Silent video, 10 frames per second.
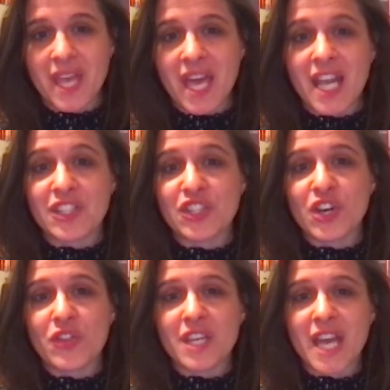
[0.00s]
And as you know,
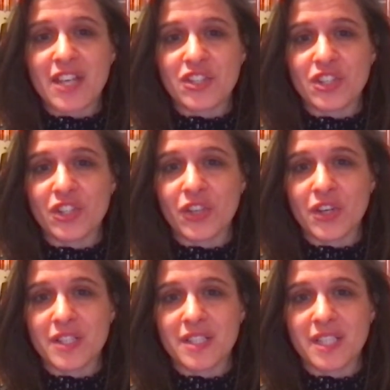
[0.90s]
the National
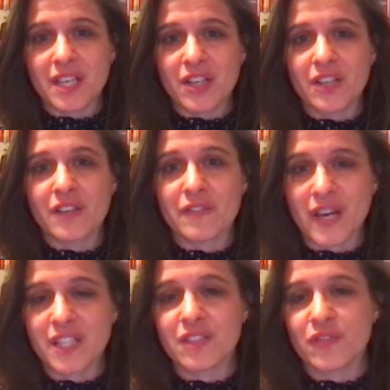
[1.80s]
Lawyers Guild
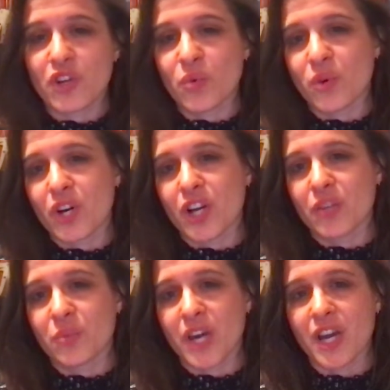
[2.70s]
fights for a
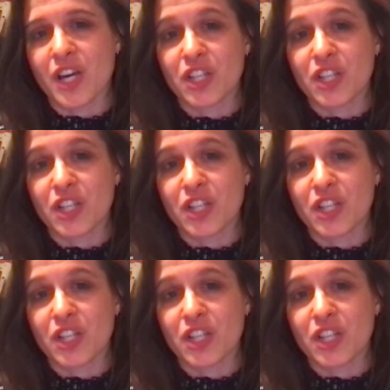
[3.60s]
world where